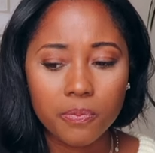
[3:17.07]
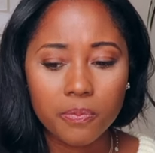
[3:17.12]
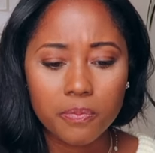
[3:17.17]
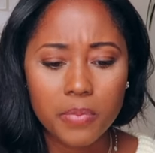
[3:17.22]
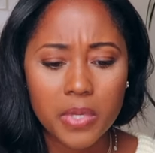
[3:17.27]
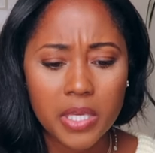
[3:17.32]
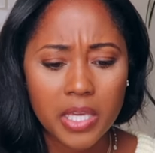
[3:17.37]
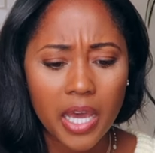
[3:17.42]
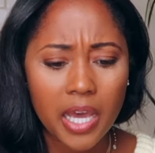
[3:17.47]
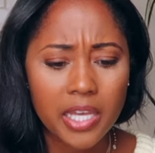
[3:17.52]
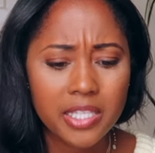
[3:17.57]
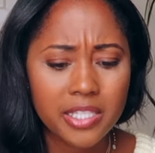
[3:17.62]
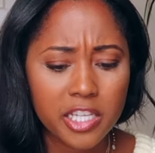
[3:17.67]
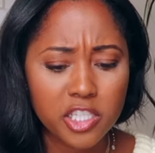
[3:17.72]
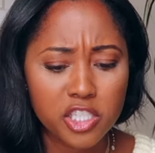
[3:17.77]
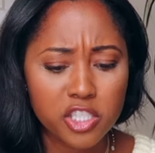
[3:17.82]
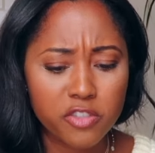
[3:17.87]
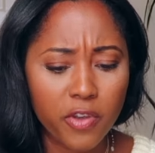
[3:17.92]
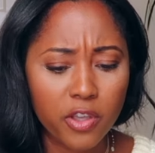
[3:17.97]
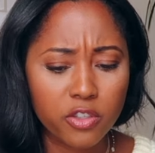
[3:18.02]
because
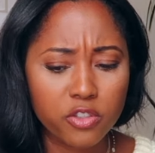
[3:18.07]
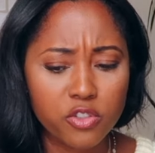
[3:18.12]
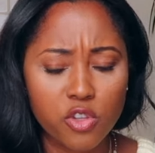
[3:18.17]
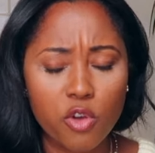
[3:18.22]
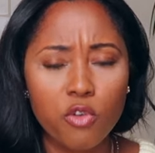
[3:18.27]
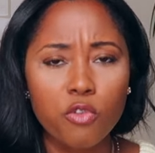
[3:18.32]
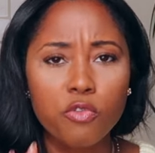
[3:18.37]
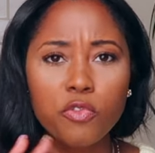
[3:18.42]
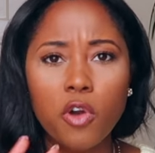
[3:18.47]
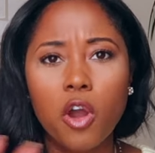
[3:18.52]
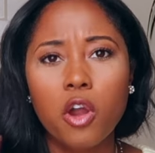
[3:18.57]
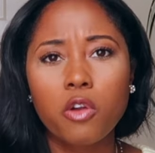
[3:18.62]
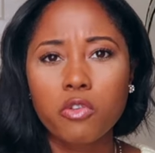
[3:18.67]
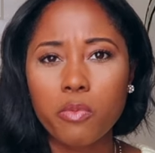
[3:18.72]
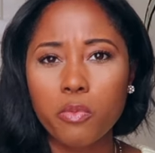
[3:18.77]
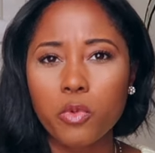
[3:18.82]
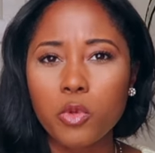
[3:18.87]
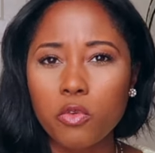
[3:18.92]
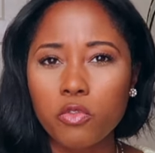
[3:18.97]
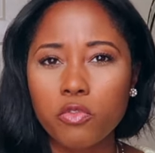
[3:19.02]
I just felt so far
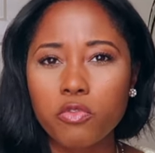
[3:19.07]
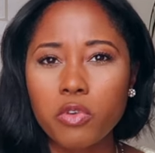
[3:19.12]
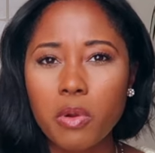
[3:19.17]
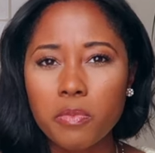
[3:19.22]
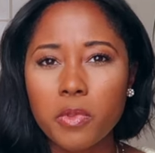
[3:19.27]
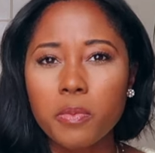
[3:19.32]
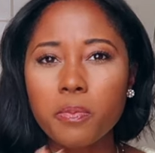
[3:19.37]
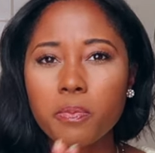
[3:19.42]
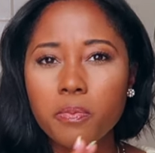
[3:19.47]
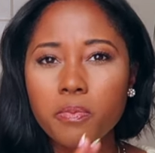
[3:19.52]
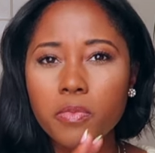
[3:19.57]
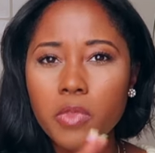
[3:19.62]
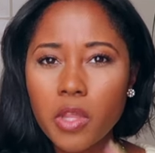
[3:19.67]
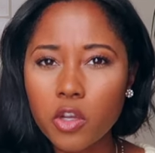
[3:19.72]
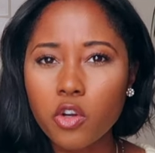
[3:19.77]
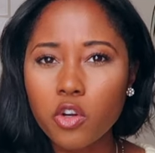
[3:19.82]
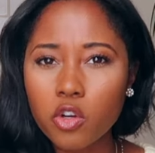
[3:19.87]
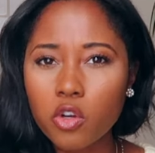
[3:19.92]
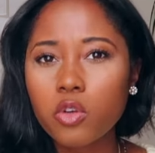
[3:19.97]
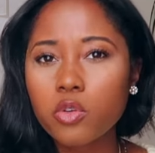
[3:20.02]
removed from
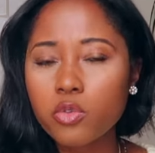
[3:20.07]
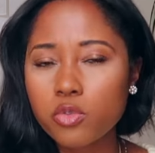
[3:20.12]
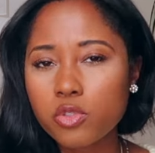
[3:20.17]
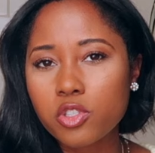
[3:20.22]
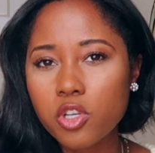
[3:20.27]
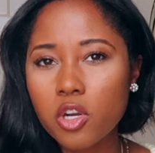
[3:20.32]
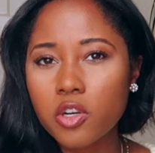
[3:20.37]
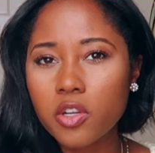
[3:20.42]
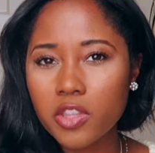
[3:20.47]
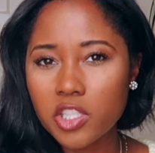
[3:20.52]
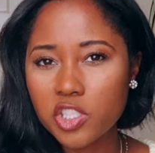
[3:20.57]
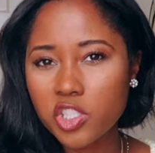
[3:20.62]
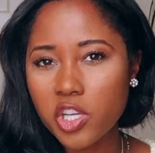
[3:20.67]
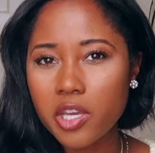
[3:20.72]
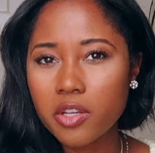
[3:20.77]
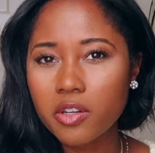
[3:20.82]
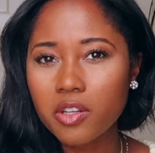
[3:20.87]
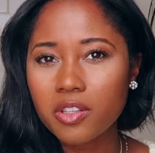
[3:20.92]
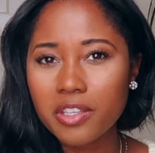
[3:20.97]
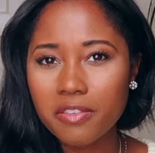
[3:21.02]
the girl who started the
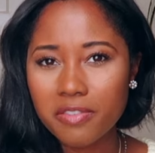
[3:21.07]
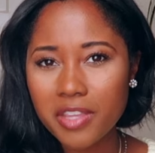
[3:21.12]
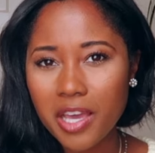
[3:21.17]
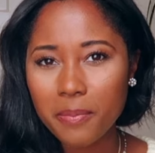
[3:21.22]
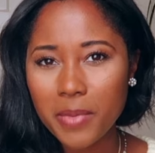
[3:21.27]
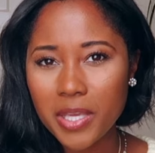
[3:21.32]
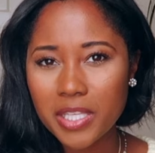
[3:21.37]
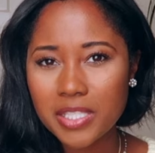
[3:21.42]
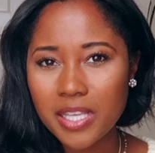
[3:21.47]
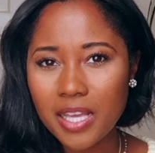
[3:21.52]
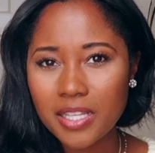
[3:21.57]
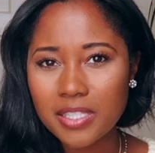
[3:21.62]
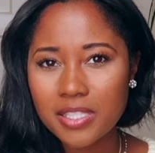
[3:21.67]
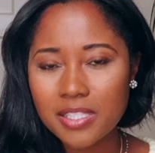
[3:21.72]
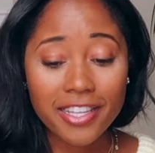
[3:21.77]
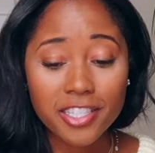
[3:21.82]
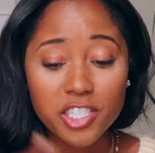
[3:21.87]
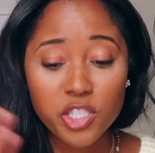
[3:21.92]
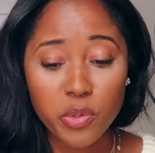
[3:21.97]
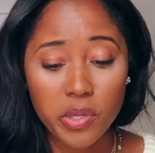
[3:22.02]
channel, if that makes
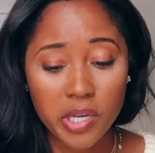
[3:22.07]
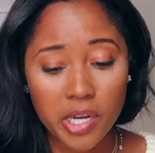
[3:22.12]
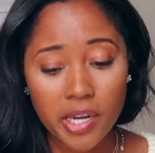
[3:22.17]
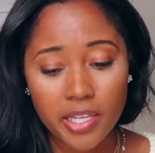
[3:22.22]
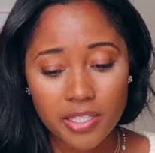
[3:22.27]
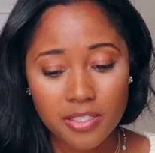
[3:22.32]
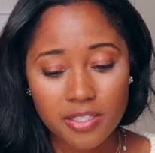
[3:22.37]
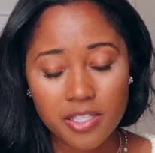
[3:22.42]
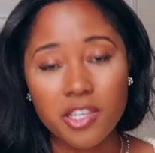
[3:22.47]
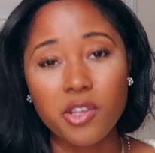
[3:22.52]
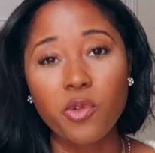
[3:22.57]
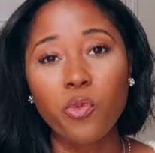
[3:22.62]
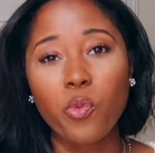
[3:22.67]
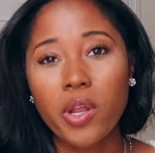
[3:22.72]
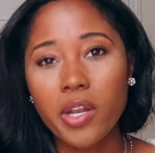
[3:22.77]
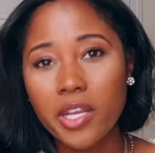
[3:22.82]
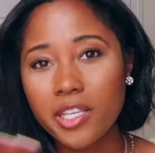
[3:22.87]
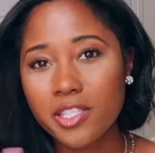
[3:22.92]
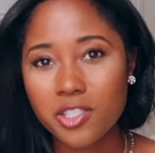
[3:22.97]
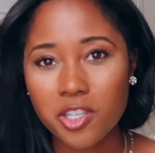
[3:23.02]
sense. In 2019,
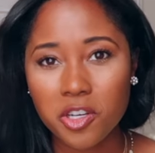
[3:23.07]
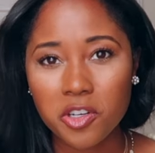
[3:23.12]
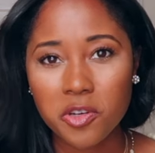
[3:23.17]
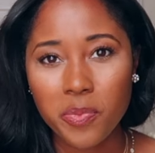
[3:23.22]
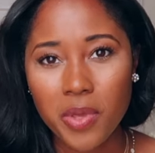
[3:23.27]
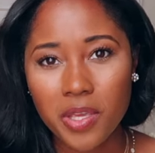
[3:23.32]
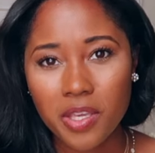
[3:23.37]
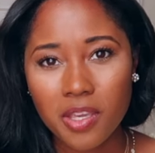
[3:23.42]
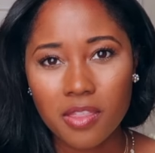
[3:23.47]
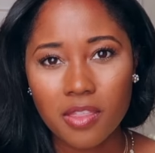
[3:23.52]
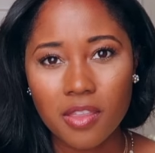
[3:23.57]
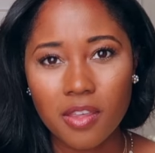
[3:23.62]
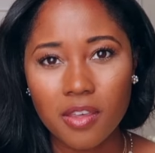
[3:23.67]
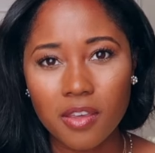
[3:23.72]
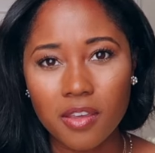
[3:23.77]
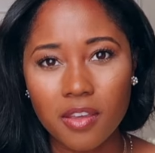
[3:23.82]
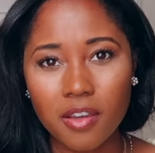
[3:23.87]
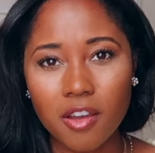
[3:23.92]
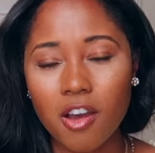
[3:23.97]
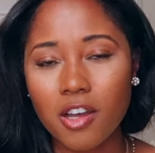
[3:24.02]
when I started making
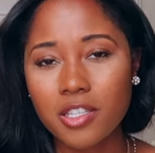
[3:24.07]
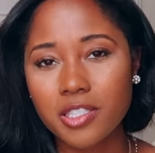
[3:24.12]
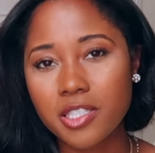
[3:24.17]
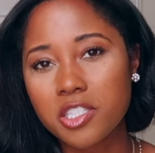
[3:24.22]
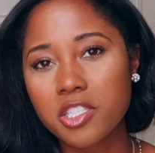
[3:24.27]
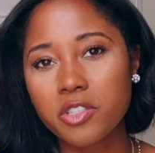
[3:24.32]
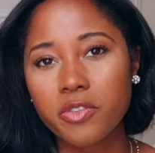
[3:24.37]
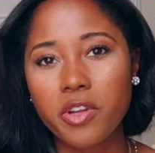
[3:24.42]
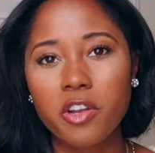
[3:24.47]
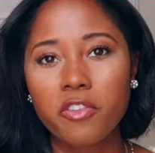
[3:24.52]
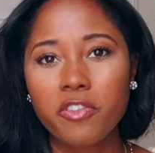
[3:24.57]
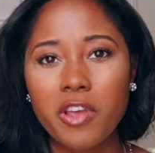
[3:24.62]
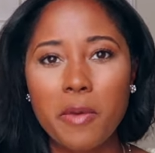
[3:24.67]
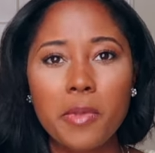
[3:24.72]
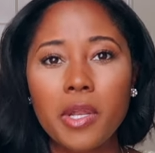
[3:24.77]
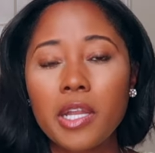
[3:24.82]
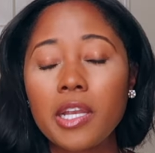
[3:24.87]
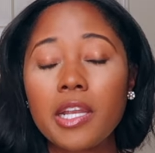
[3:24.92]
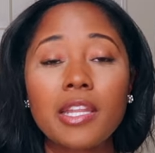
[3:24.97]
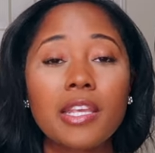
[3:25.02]
the content around
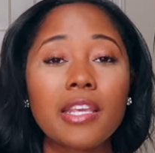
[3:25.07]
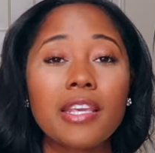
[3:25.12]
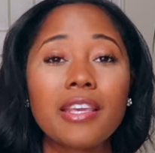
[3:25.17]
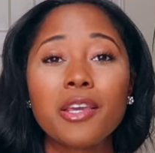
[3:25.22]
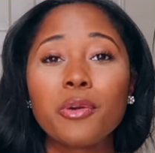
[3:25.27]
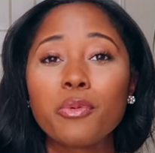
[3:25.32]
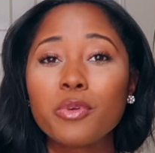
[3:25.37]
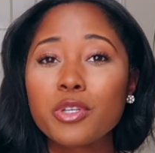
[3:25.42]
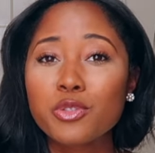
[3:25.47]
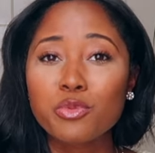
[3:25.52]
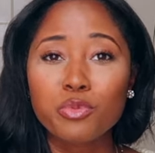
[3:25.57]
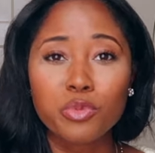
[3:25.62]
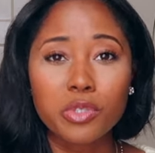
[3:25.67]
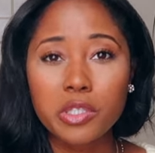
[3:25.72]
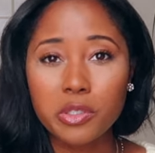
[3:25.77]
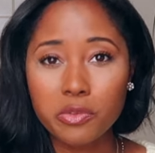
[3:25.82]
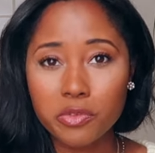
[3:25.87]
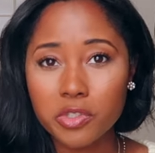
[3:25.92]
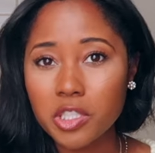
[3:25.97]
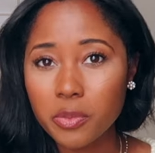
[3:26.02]
femininity, it was
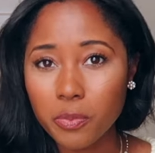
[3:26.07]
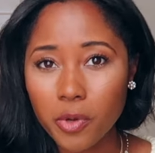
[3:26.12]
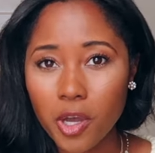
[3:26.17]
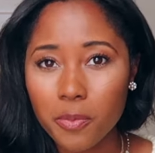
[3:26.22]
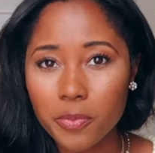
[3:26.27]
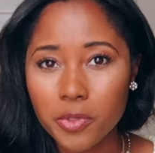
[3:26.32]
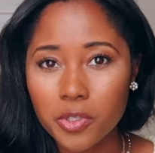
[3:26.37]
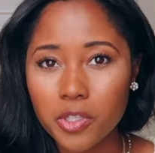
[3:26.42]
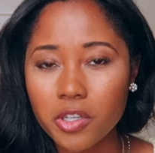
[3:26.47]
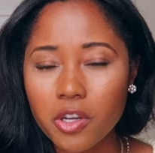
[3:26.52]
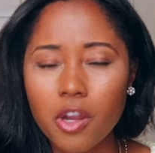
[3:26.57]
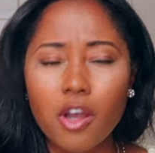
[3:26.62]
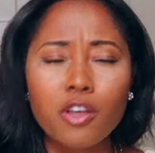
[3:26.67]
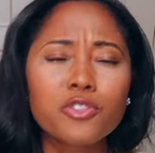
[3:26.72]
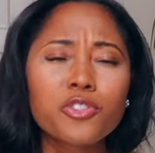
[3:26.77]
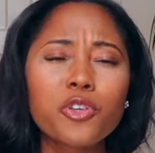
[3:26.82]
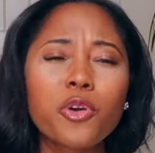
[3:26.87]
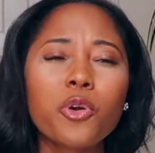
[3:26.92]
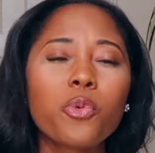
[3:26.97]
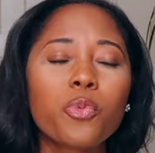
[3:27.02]
really, really popular.
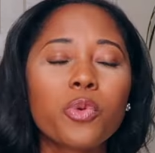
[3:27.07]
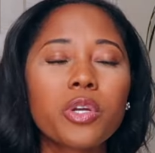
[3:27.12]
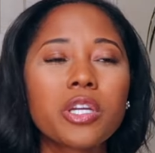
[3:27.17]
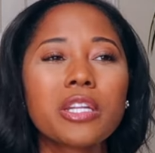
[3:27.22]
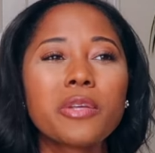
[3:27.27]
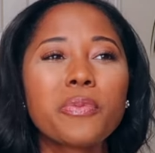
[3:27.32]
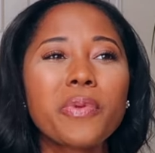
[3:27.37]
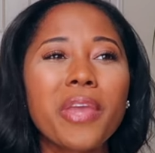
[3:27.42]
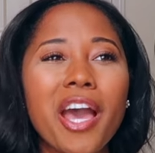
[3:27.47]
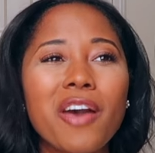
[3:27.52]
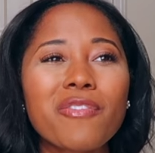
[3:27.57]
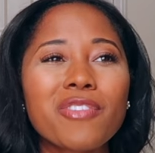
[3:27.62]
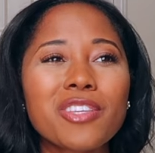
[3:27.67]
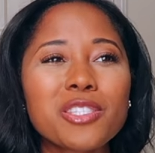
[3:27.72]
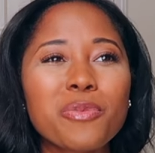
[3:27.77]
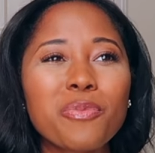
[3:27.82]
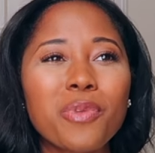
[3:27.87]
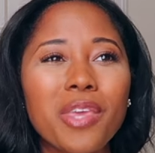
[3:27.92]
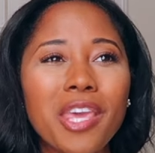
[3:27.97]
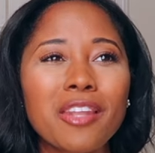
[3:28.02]
Also, we're gonna be having
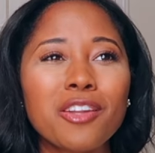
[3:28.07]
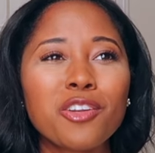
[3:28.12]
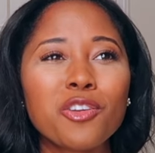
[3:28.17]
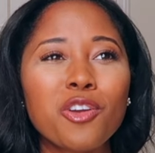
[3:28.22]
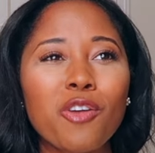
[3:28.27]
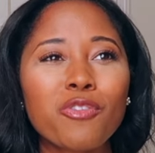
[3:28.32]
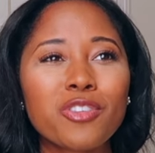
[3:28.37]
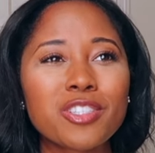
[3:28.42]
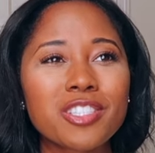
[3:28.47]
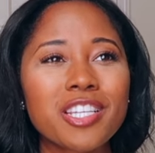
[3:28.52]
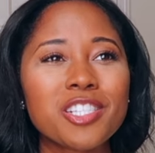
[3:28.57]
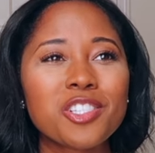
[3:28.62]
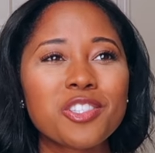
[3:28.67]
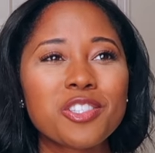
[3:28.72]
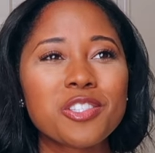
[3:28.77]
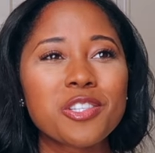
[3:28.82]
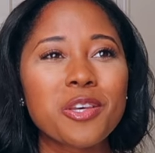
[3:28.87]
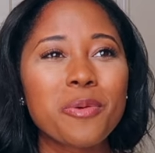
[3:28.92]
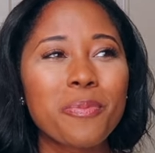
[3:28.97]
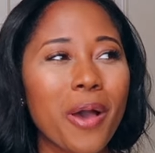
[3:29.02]
some candid
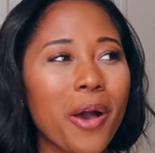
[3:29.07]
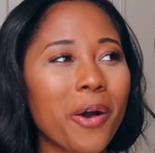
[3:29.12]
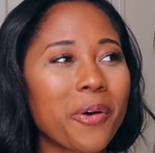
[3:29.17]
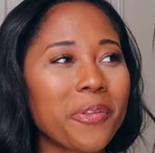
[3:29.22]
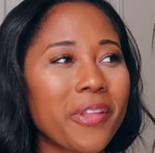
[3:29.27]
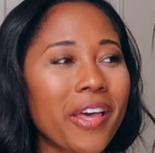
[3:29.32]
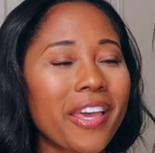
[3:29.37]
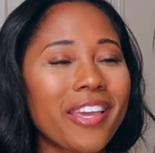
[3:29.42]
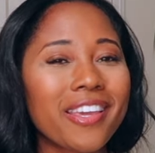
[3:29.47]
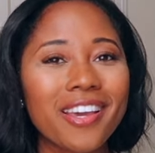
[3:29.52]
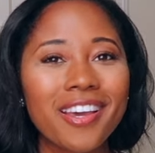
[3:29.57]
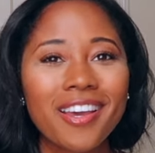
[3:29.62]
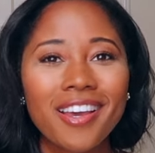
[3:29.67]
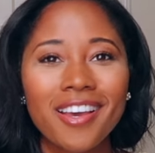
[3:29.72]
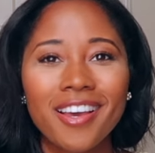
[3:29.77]
conversations about like